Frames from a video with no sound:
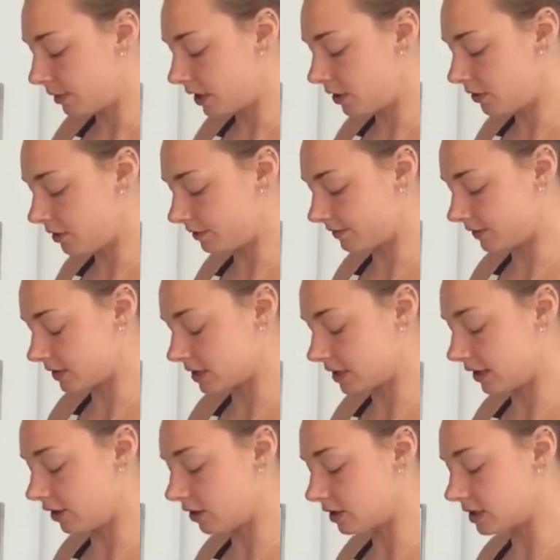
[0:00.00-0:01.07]
Beautiful.
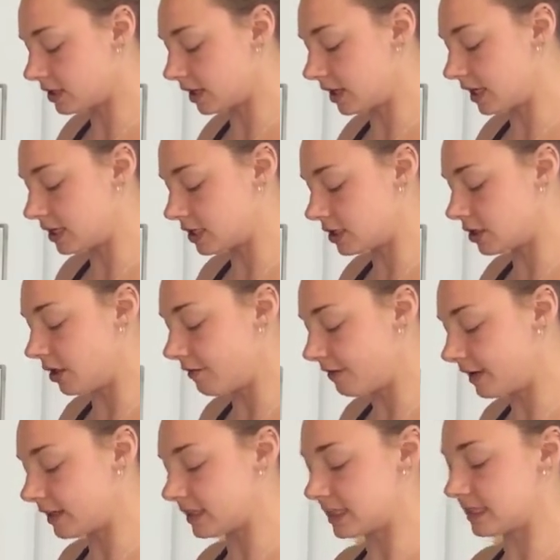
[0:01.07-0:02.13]
So they're all starting to
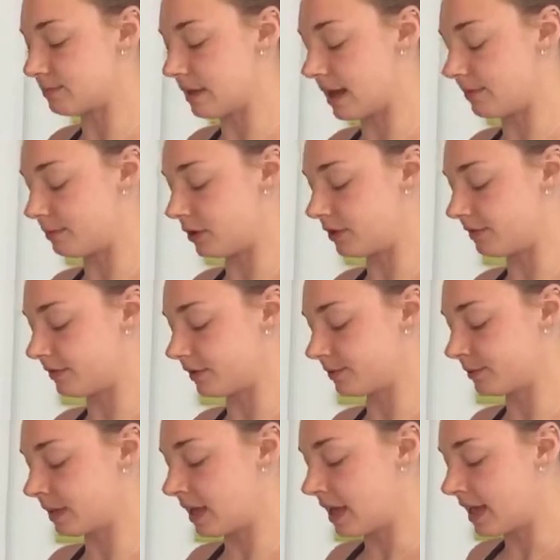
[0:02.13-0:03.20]
soften, smell beautiful.
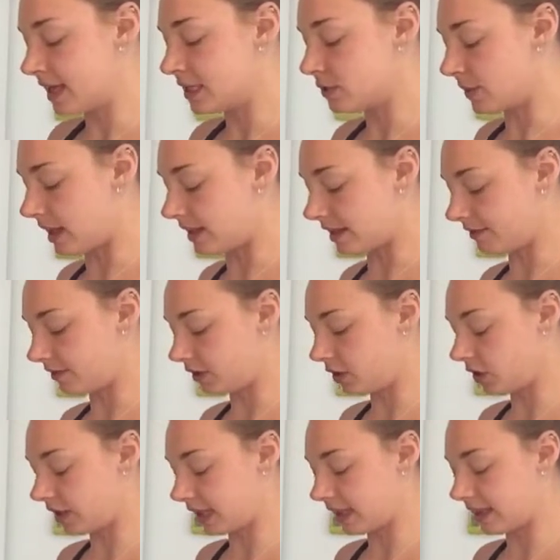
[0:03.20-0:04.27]
So I love
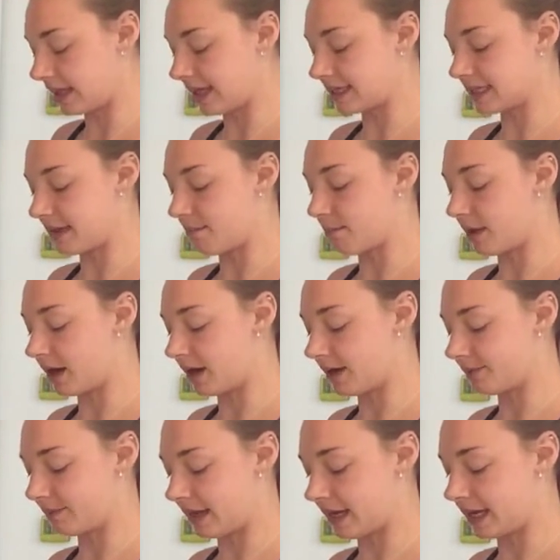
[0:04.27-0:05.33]
cooking things in butter.
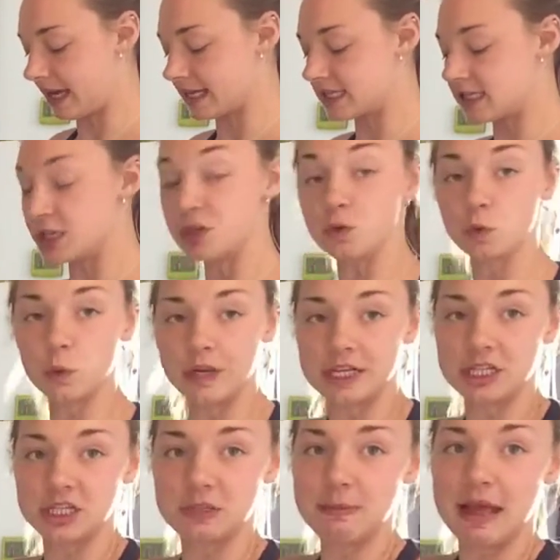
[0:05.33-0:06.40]
It gets such a
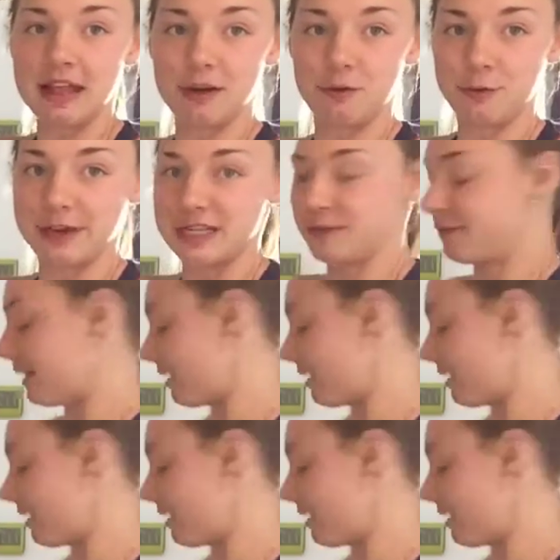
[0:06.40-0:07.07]
rich smell and a rich